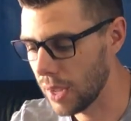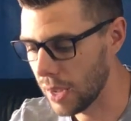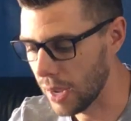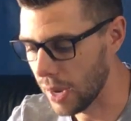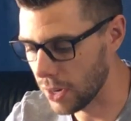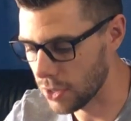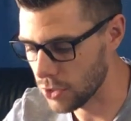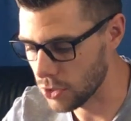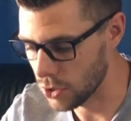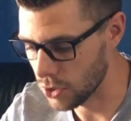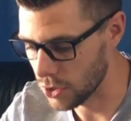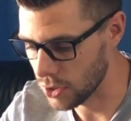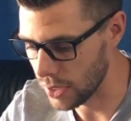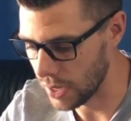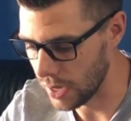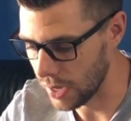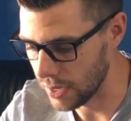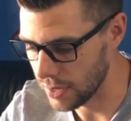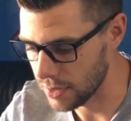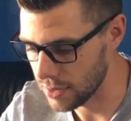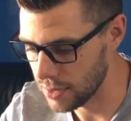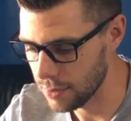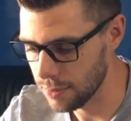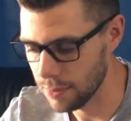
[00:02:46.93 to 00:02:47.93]

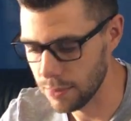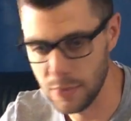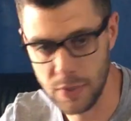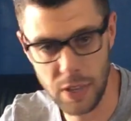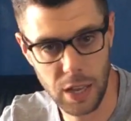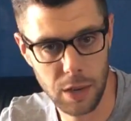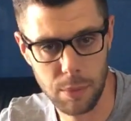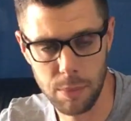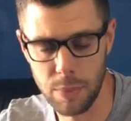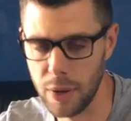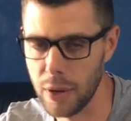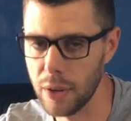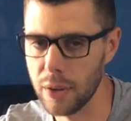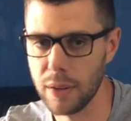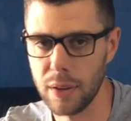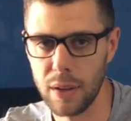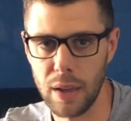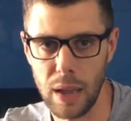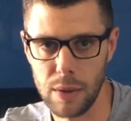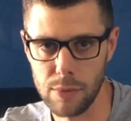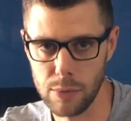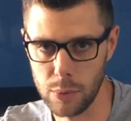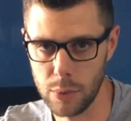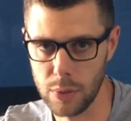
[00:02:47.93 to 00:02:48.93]
exercise. Dead bug,
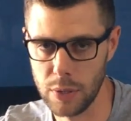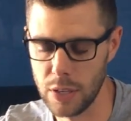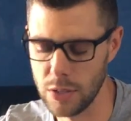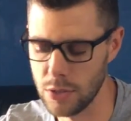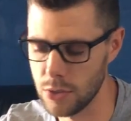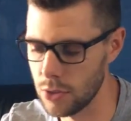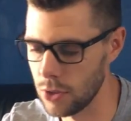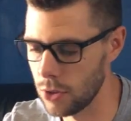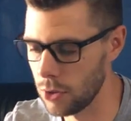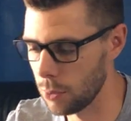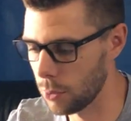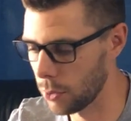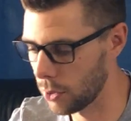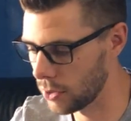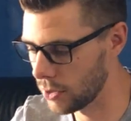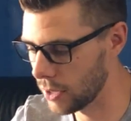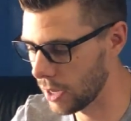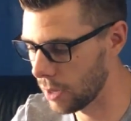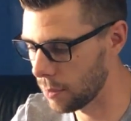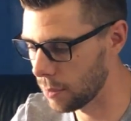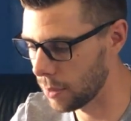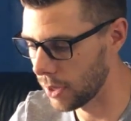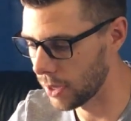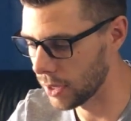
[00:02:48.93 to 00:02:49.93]
everyone needs to do more
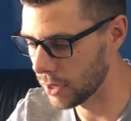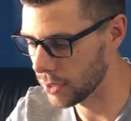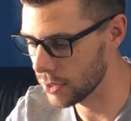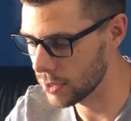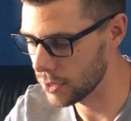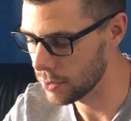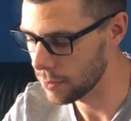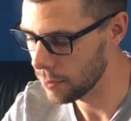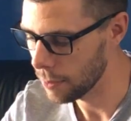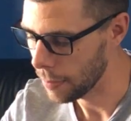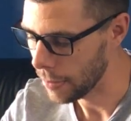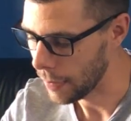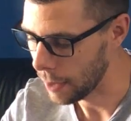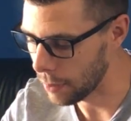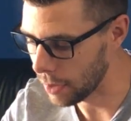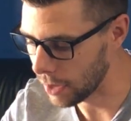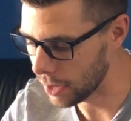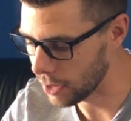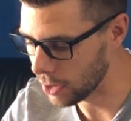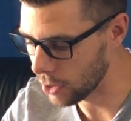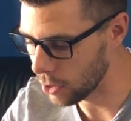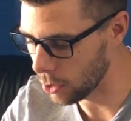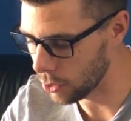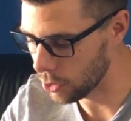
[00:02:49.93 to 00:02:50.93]
dead bugs. I'm not
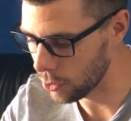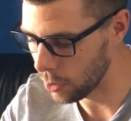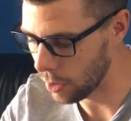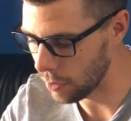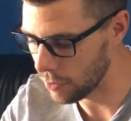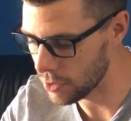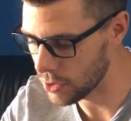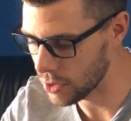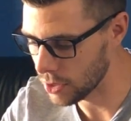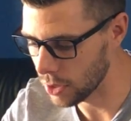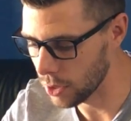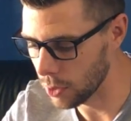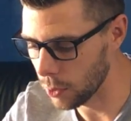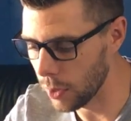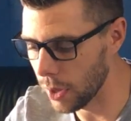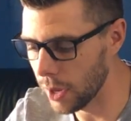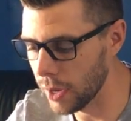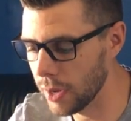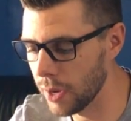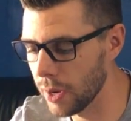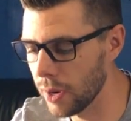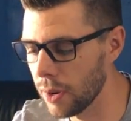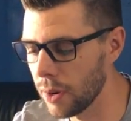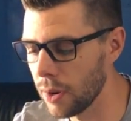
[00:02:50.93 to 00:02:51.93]
going to go through every single one
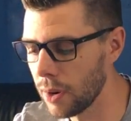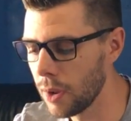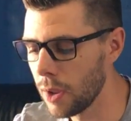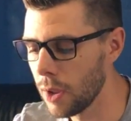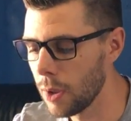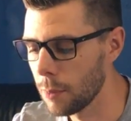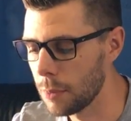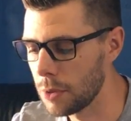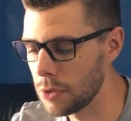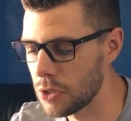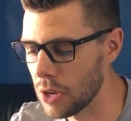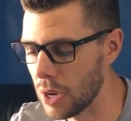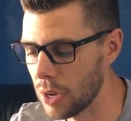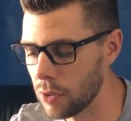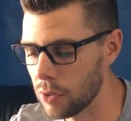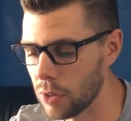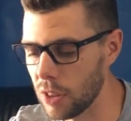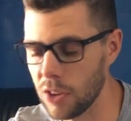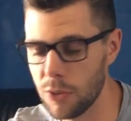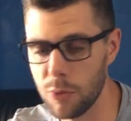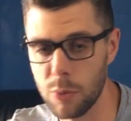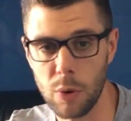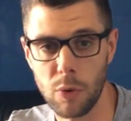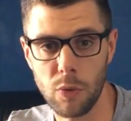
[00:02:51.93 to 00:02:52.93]
here, but
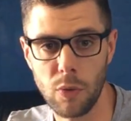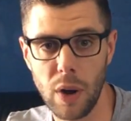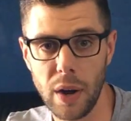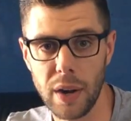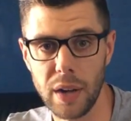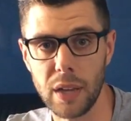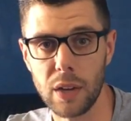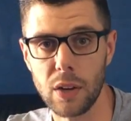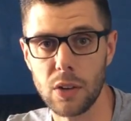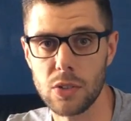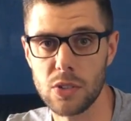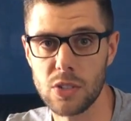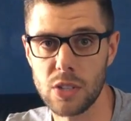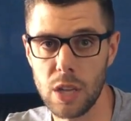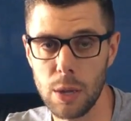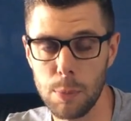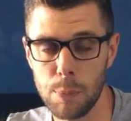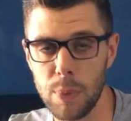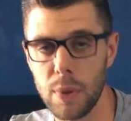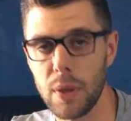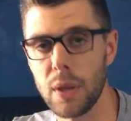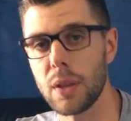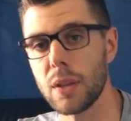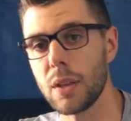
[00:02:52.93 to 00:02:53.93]
generally if we're running or
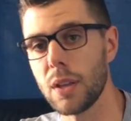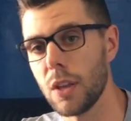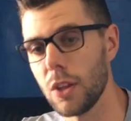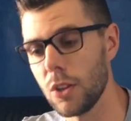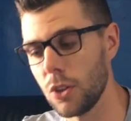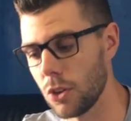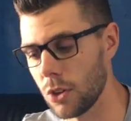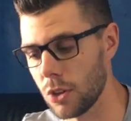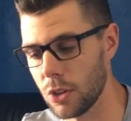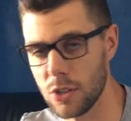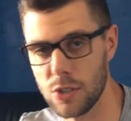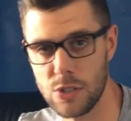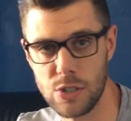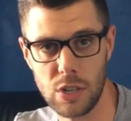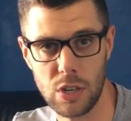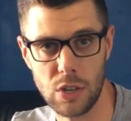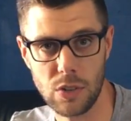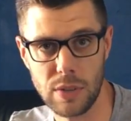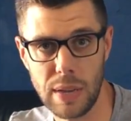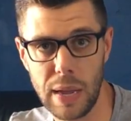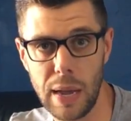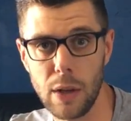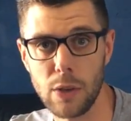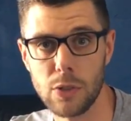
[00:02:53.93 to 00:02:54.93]
skipping, you're going to see your
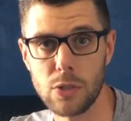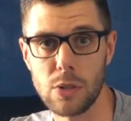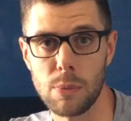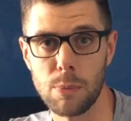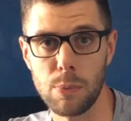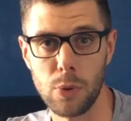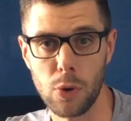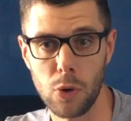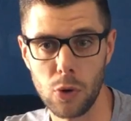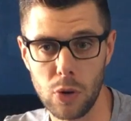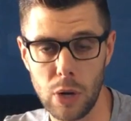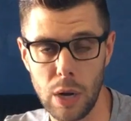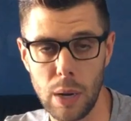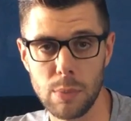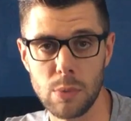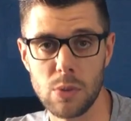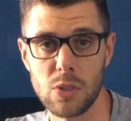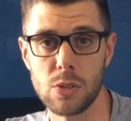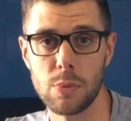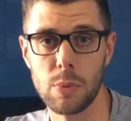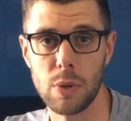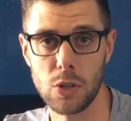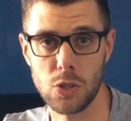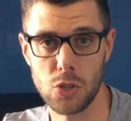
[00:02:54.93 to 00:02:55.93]
Dalsit program,
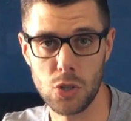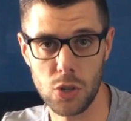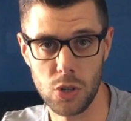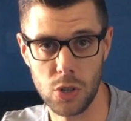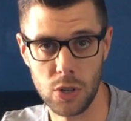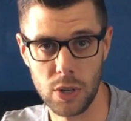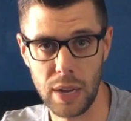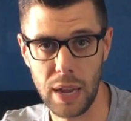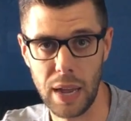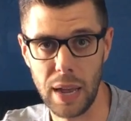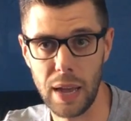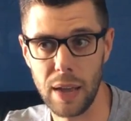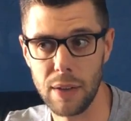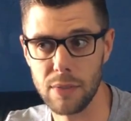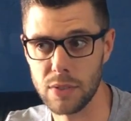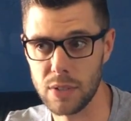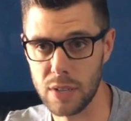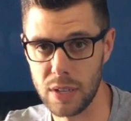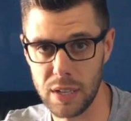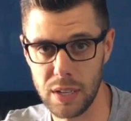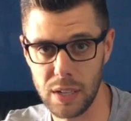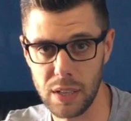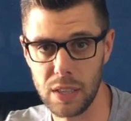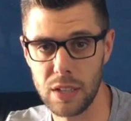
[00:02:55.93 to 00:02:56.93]
just to make sure your calves,
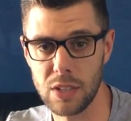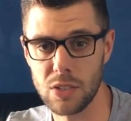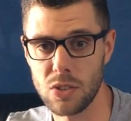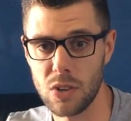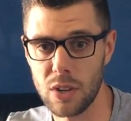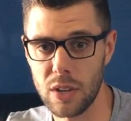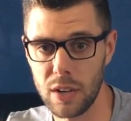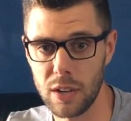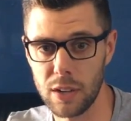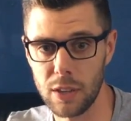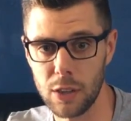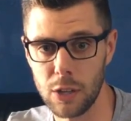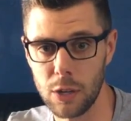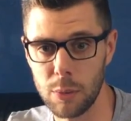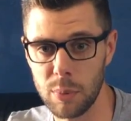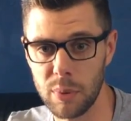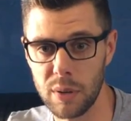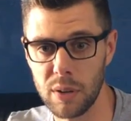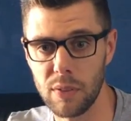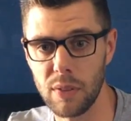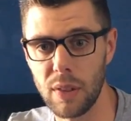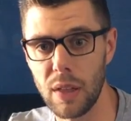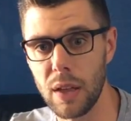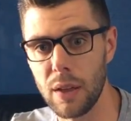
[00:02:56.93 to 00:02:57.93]
Achilles are getting a little bit
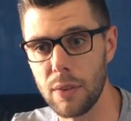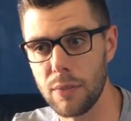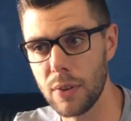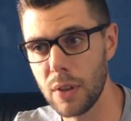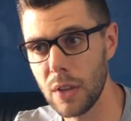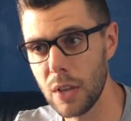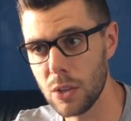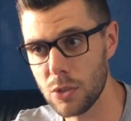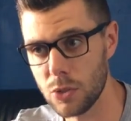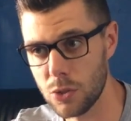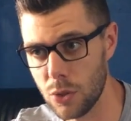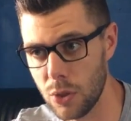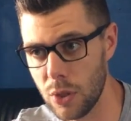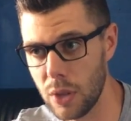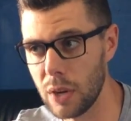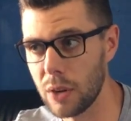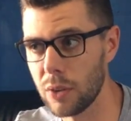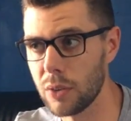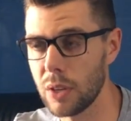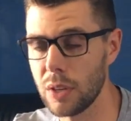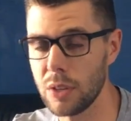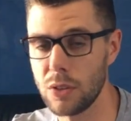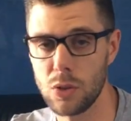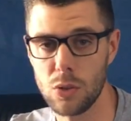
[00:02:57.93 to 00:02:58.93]
of love so they
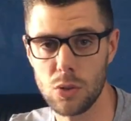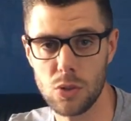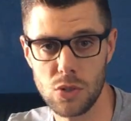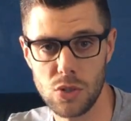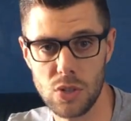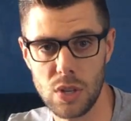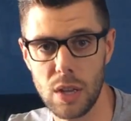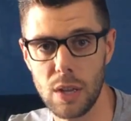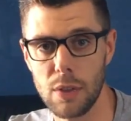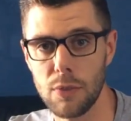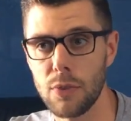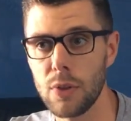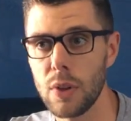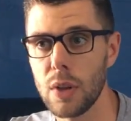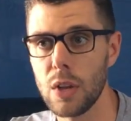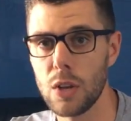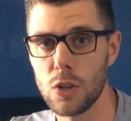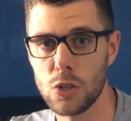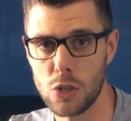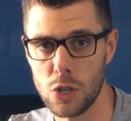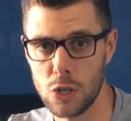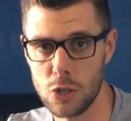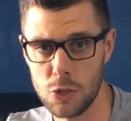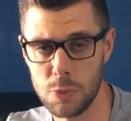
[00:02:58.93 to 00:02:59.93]
don't get too stiff.
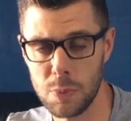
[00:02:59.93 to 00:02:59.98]
Shin